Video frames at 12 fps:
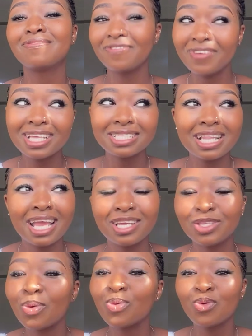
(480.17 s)
things
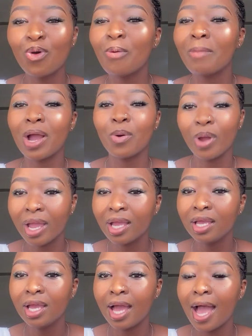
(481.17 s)
like don't go my
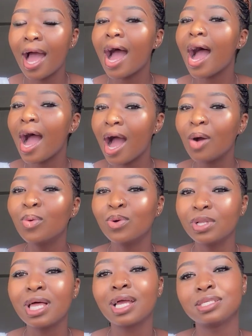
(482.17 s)
way, I
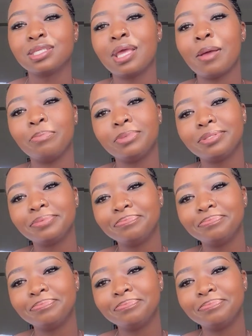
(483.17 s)
will accept.